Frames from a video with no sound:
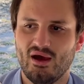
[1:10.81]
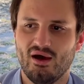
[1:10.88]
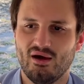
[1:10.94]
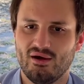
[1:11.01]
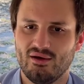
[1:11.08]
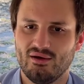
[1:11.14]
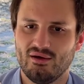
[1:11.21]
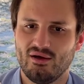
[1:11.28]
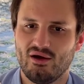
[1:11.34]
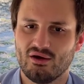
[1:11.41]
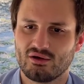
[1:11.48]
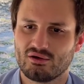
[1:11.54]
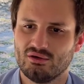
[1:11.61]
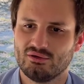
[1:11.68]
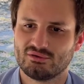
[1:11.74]
Our
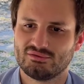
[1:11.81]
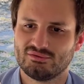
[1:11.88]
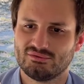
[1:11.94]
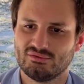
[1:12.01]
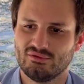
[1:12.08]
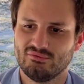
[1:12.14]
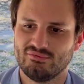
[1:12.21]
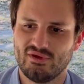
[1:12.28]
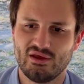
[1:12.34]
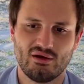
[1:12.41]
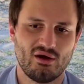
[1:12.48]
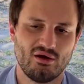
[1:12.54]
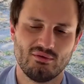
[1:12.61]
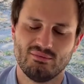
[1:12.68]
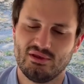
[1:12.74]
cooks vet
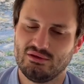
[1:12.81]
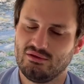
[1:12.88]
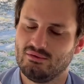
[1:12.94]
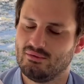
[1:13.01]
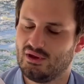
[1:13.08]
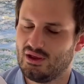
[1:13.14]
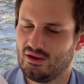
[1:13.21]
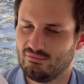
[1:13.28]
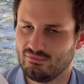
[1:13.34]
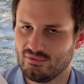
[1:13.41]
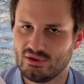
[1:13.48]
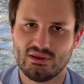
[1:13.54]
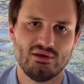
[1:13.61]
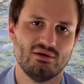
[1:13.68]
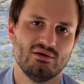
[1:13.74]
our menu
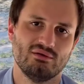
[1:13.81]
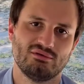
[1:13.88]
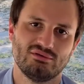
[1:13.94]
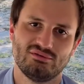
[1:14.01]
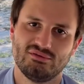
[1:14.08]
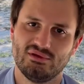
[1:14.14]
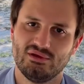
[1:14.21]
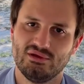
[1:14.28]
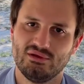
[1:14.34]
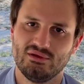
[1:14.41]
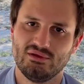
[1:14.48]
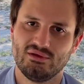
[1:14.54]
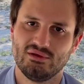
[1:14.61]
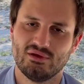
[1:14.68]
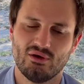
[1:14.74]
every year to
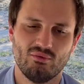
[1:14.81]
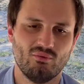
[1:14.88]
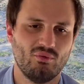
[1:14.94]
see, you know,